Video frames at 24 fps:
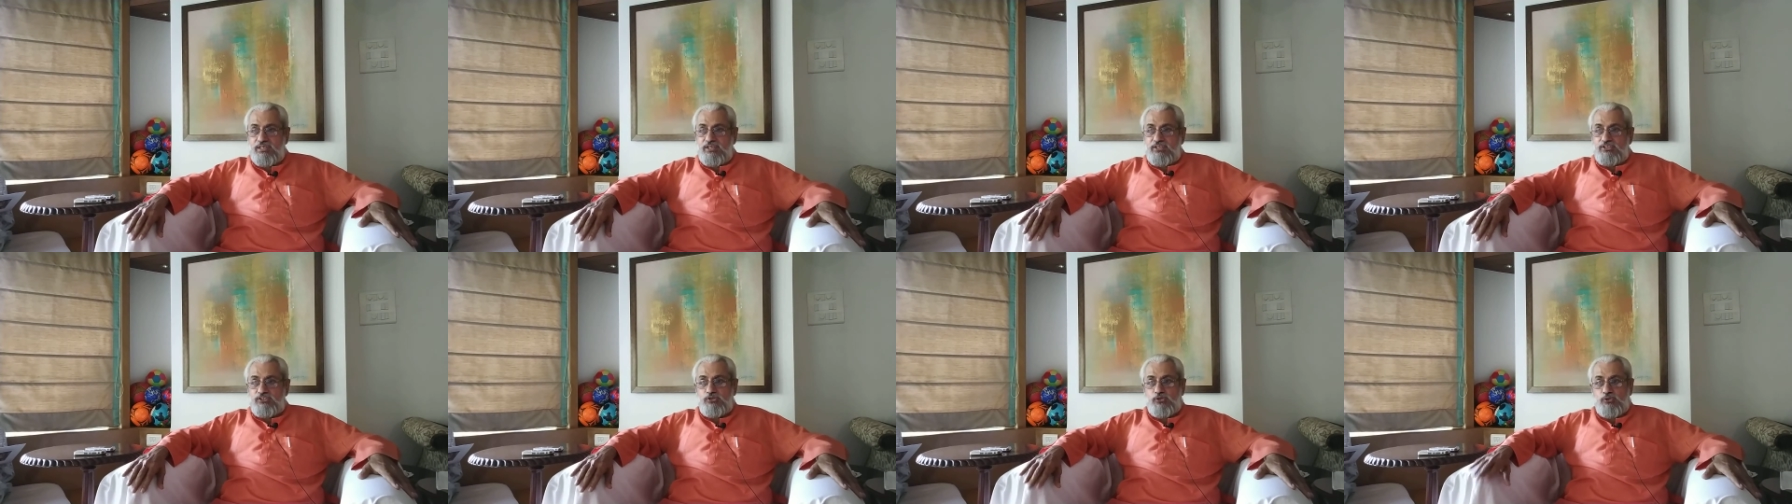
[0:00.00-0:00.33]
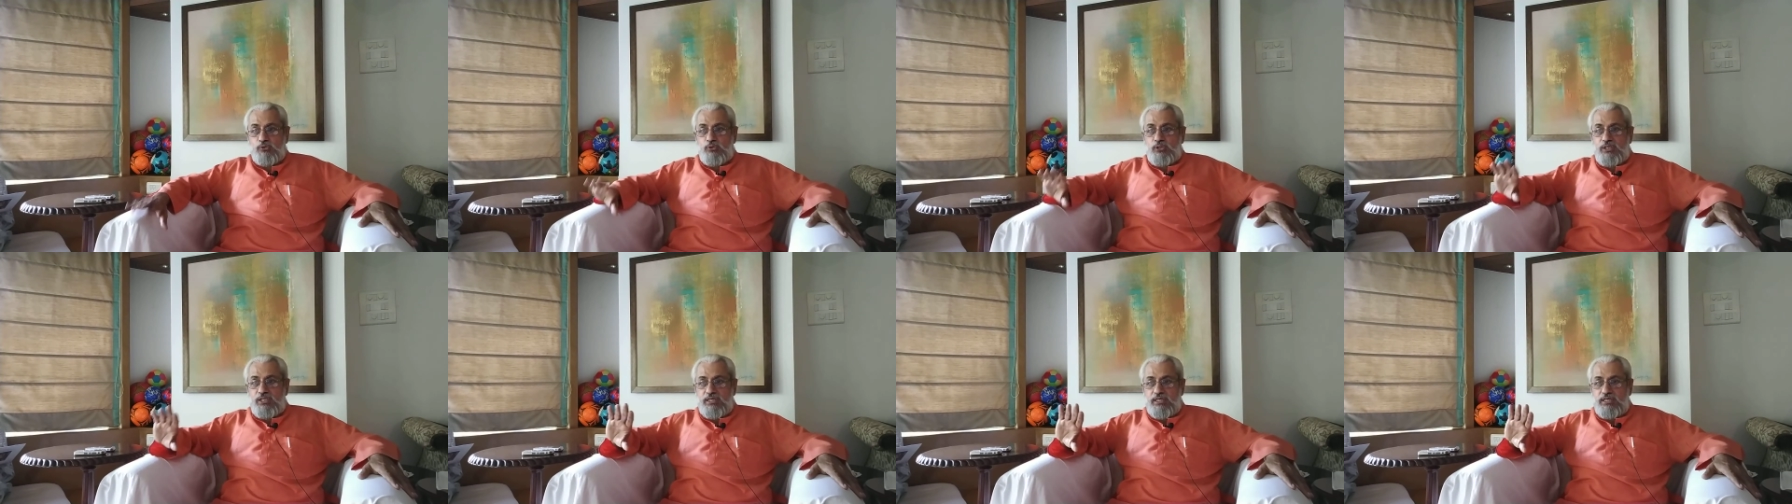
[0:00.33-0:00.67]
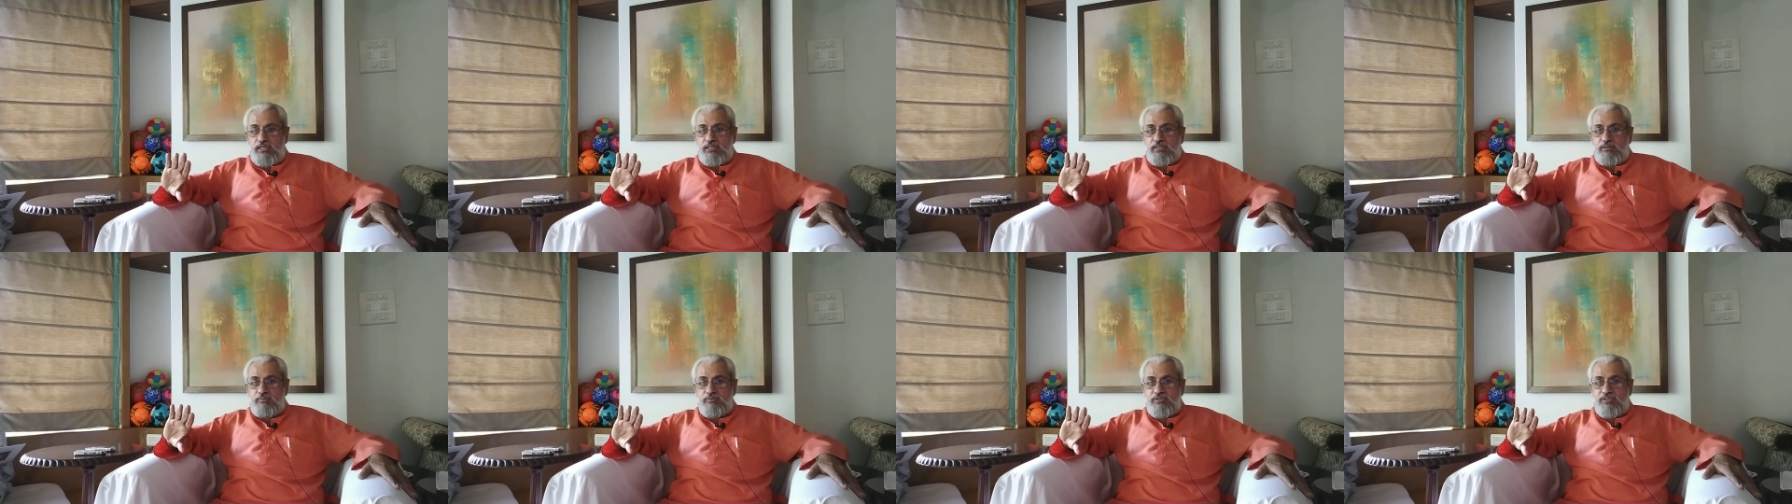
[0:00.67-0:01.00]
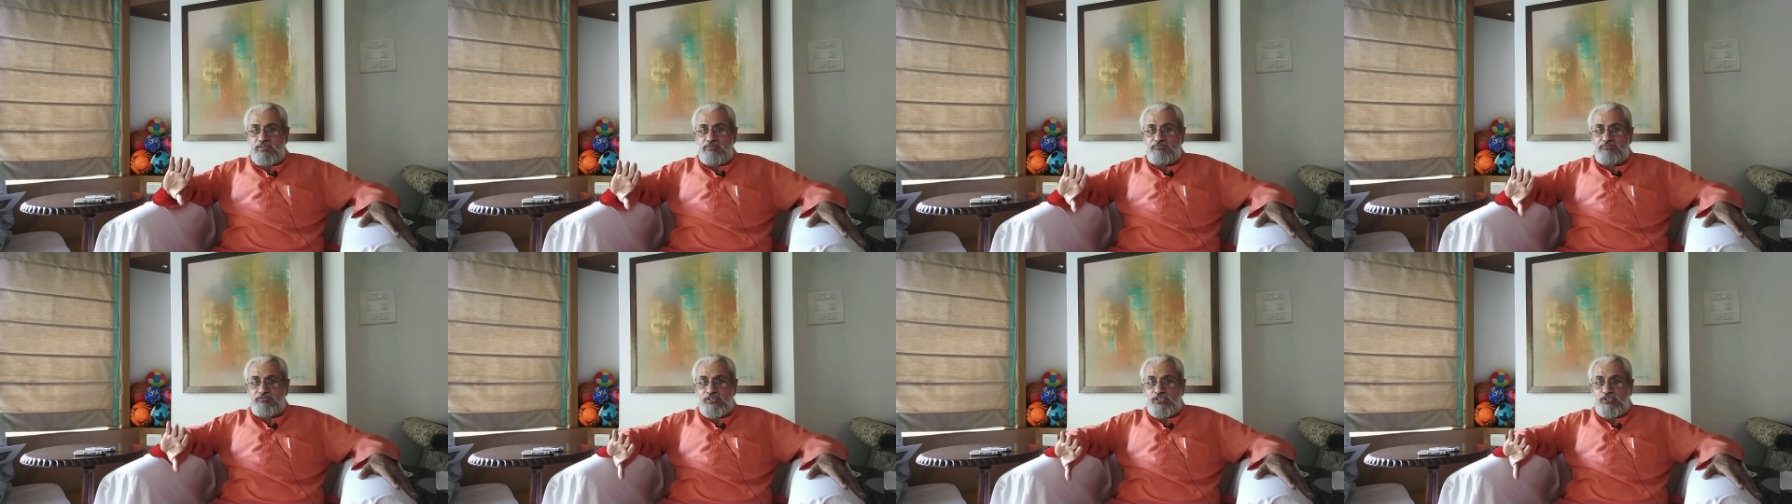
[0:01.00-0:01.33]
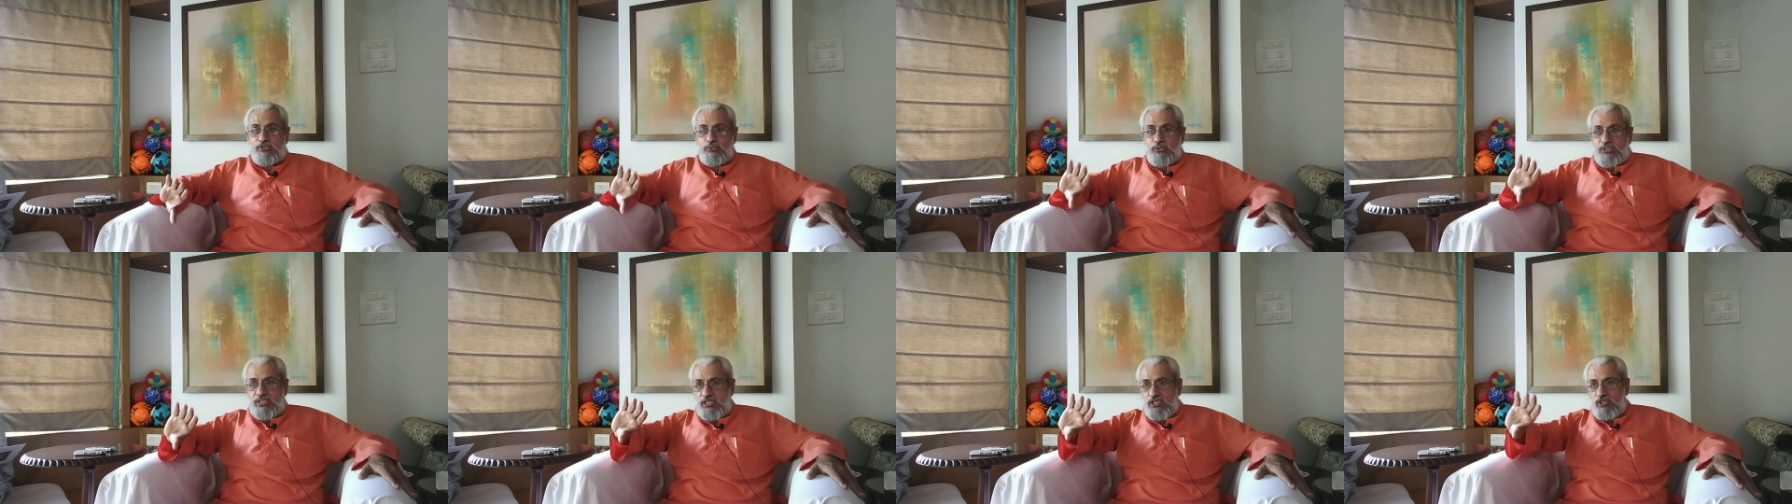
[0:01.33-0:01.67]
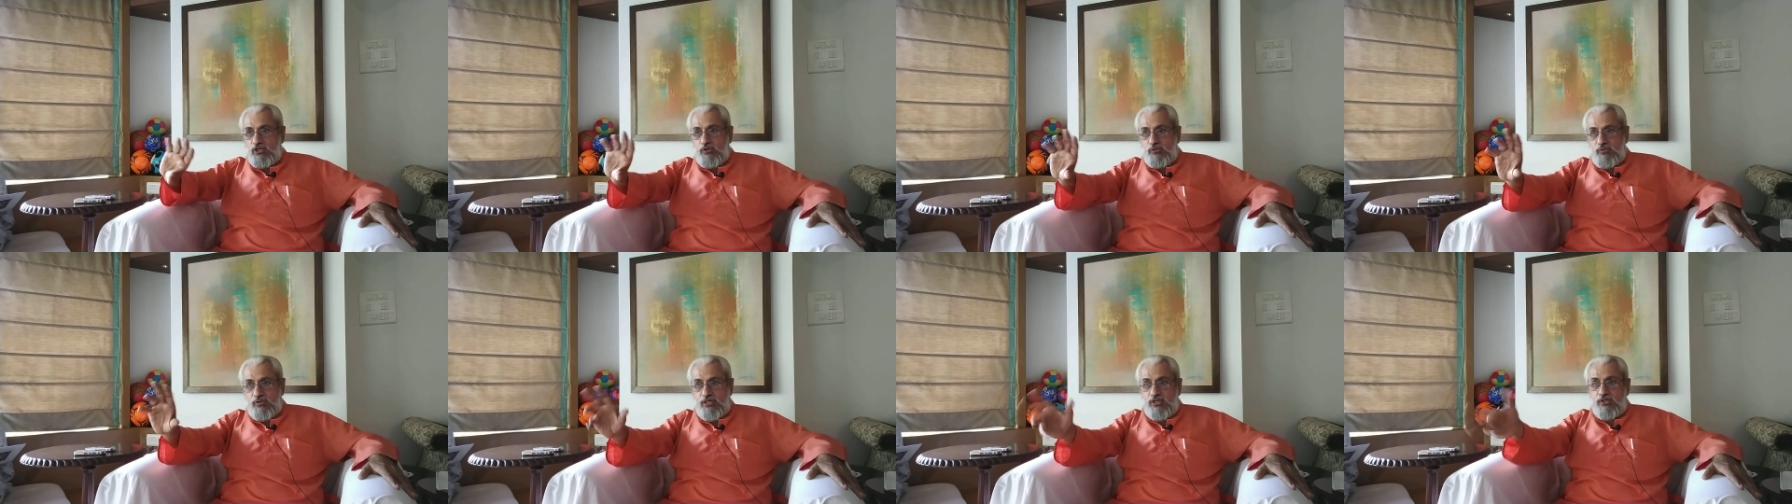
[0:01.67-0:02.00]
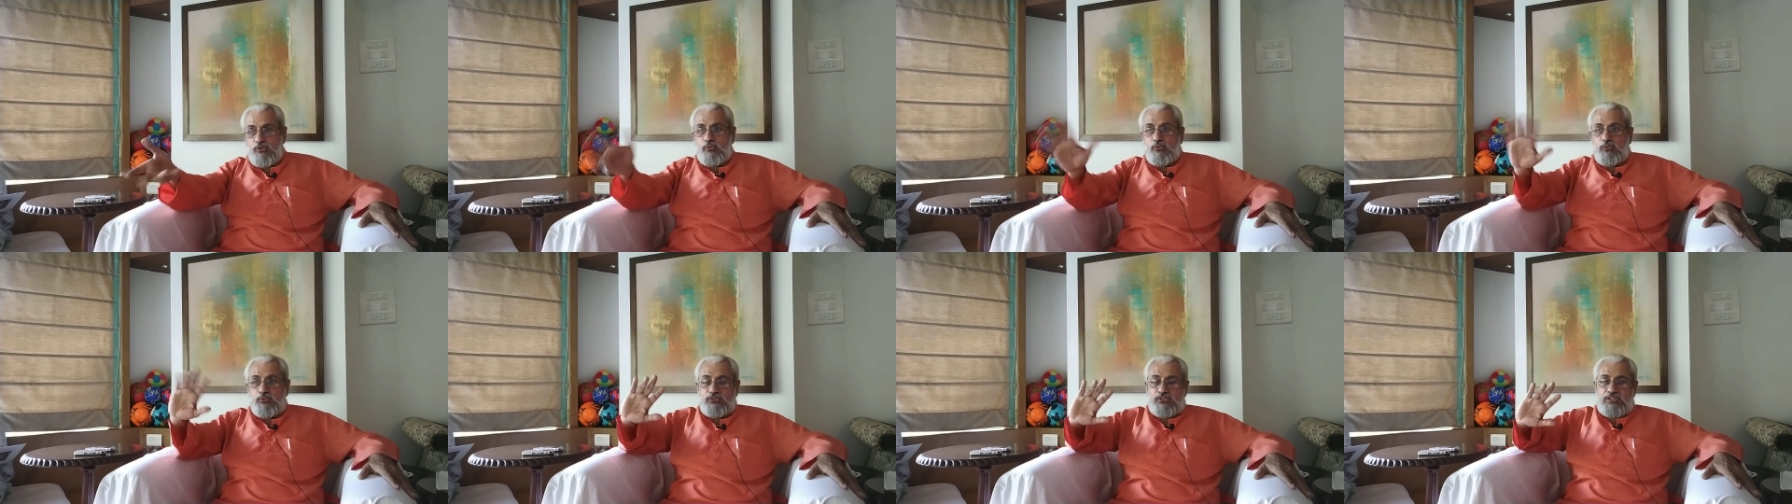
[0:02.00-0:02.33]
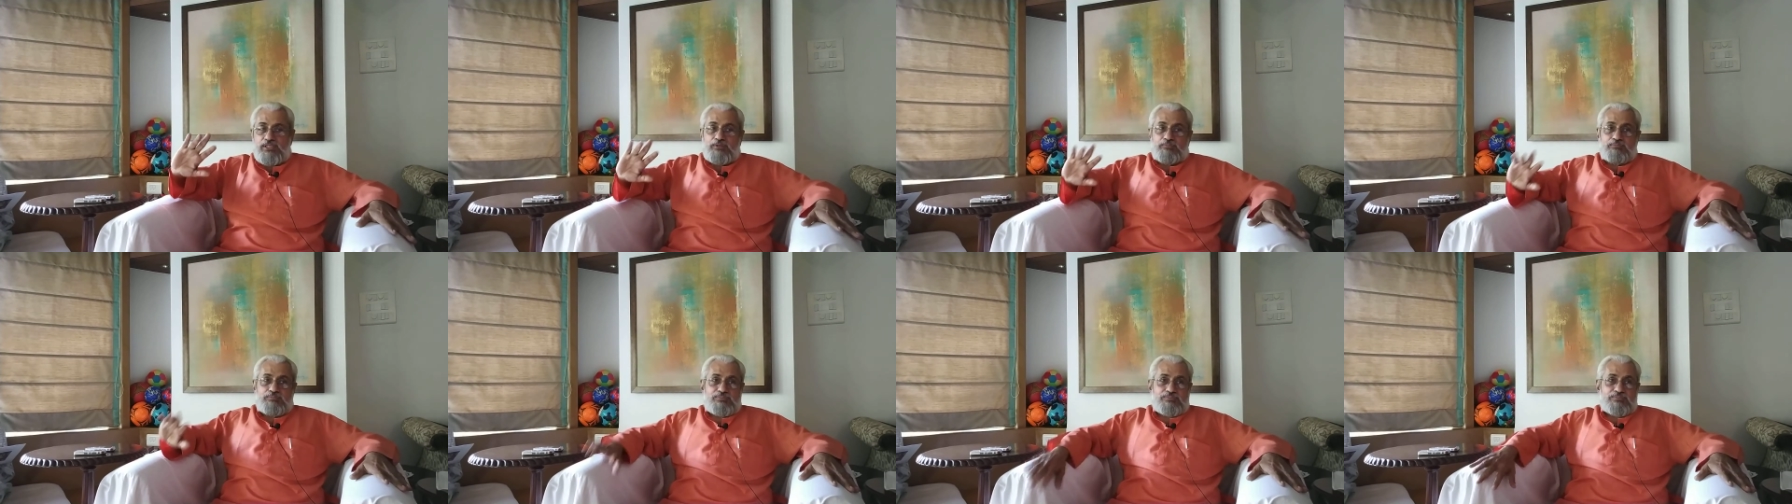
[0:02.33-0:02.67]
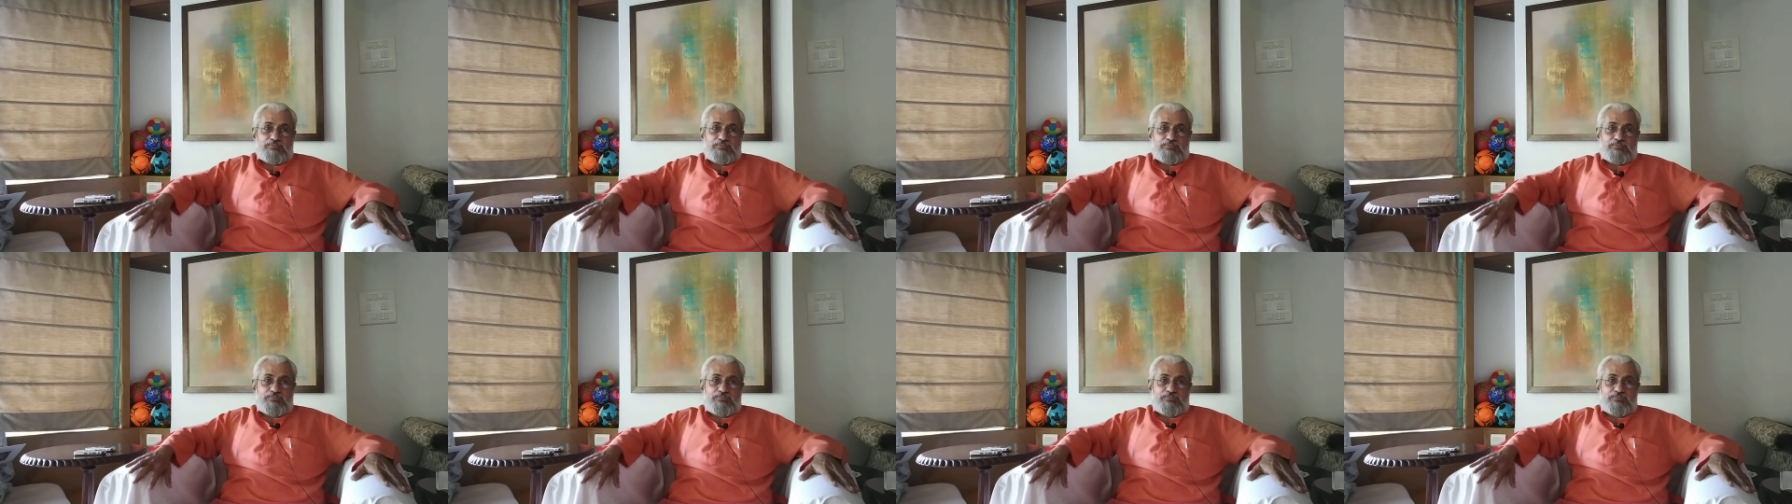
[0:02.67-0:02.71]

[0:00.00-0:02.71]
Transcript: You are only ready, uh, fit to keel over and go to sleep.